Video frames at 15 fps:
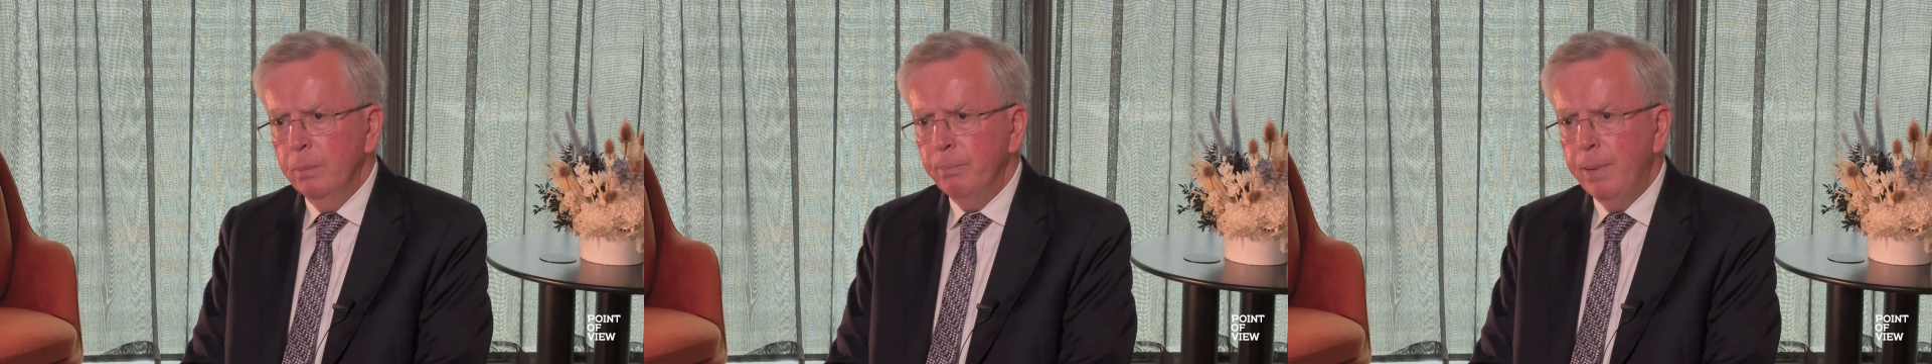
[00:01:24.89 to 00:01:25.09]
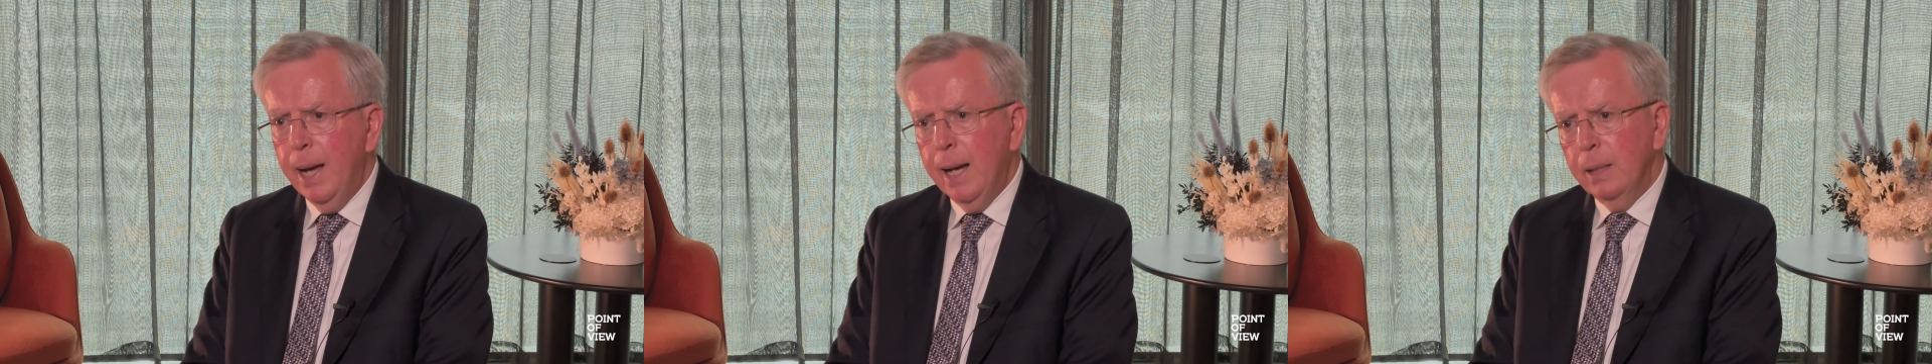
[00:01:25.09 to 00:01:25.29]

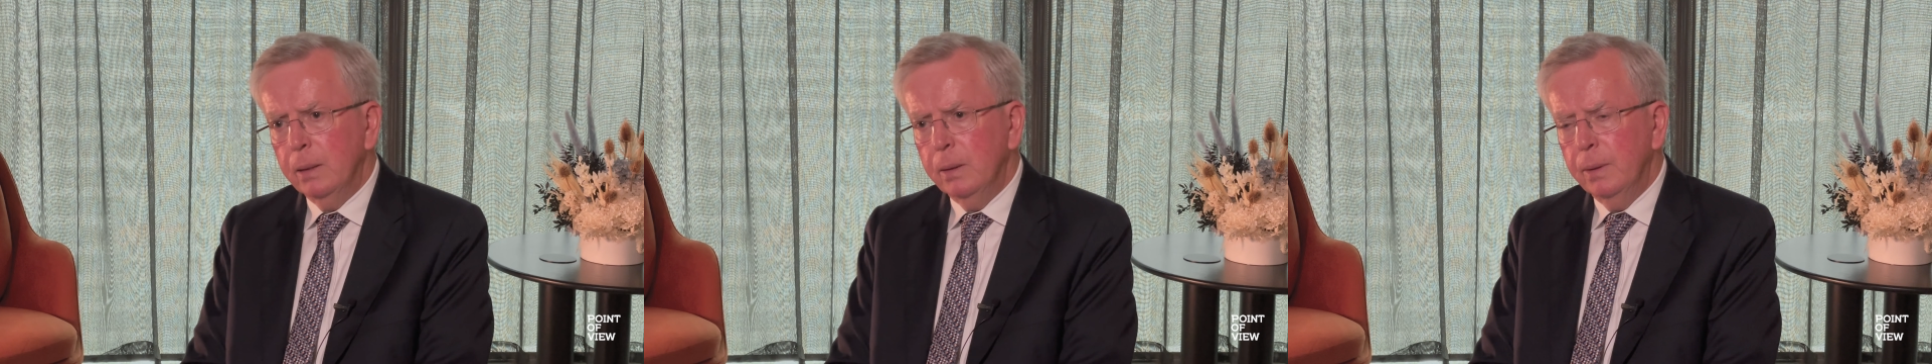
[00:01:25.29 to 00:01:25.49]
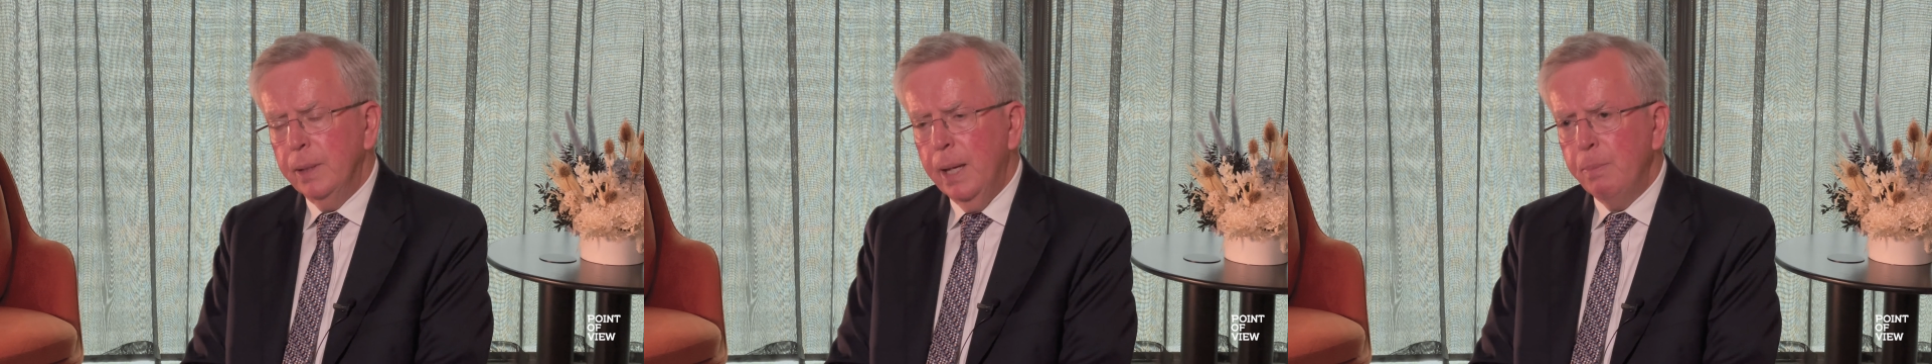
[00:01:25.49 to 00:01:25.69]

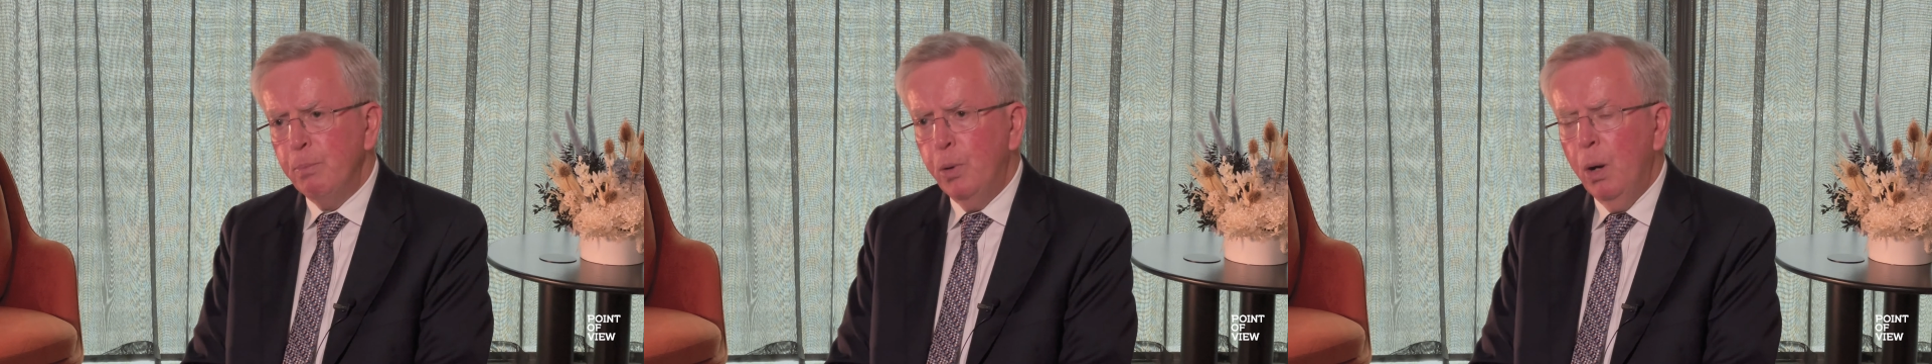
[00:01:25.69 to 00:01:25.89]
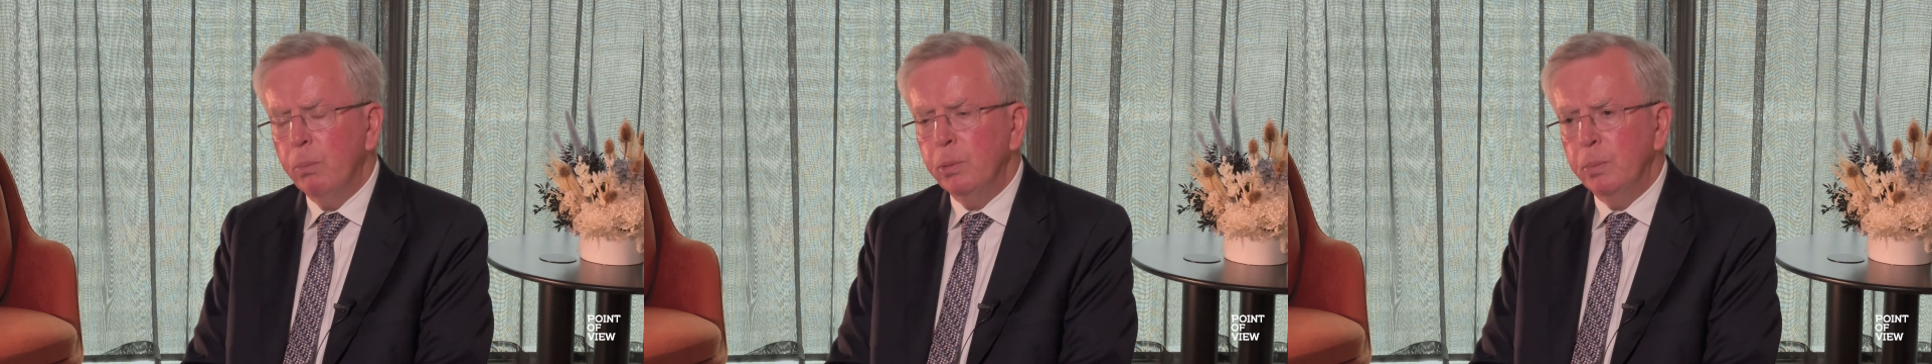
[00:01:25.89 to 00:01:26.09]
but they
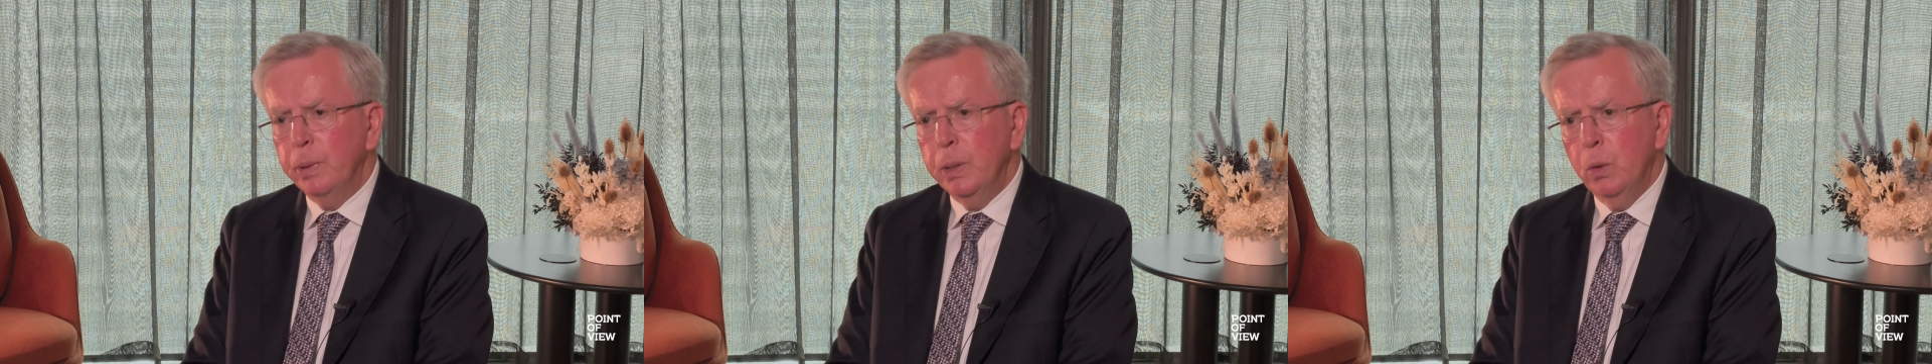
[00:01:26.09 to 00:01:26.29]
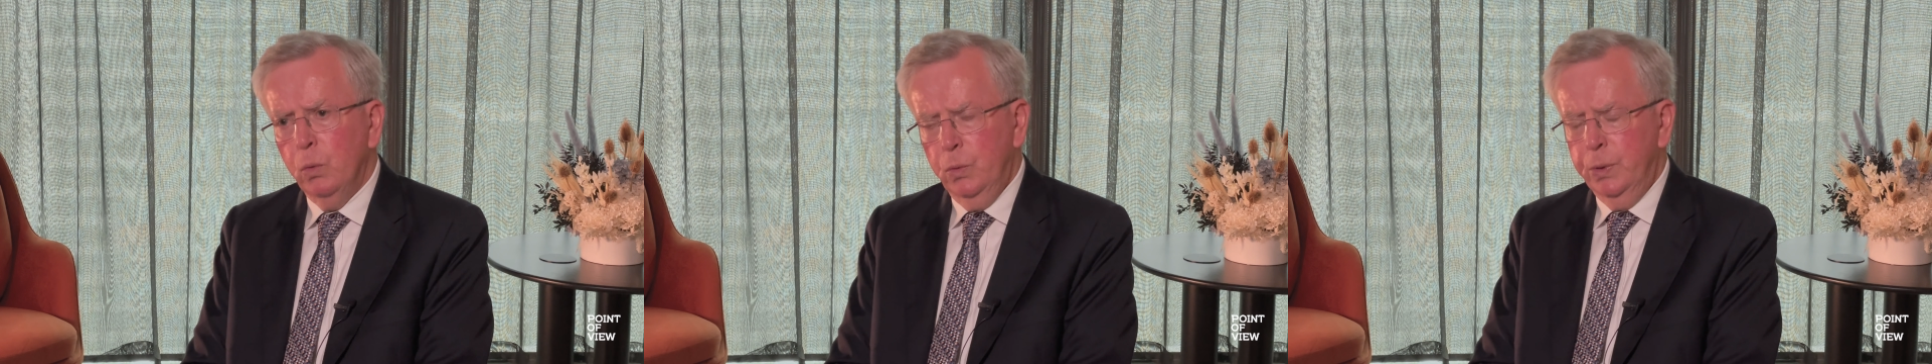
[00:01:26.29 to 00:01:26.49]

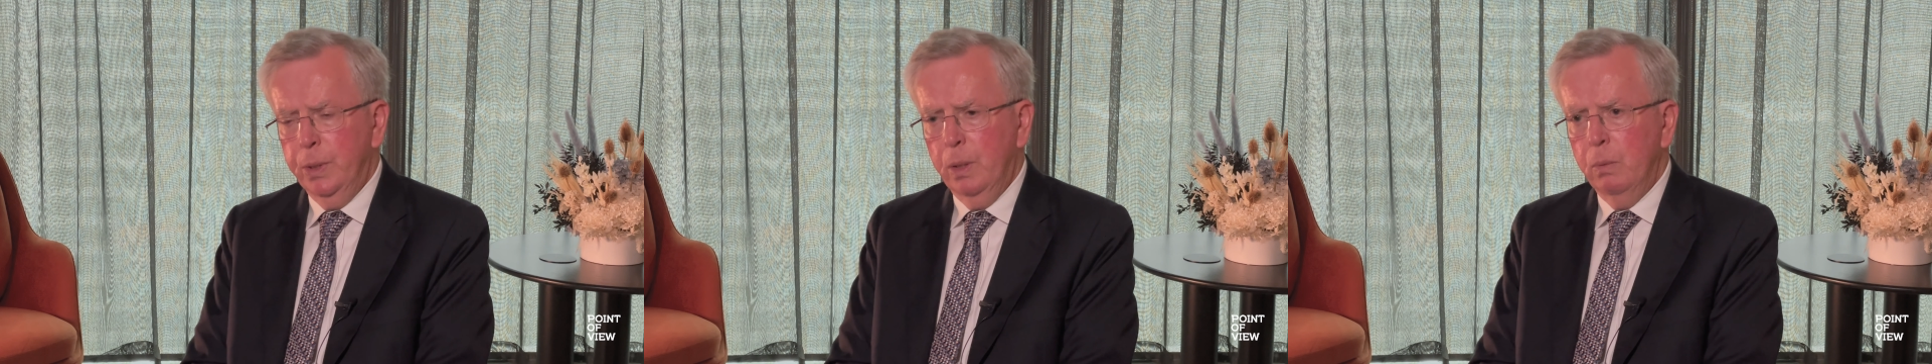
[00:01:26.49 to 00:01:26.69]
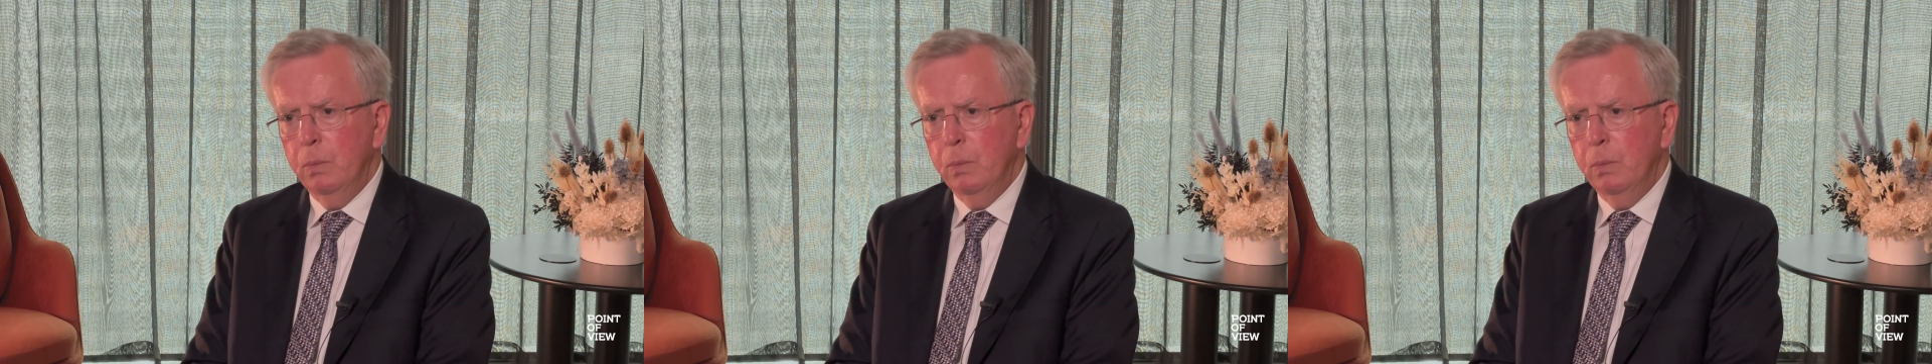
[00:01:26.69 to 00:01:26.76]
probably also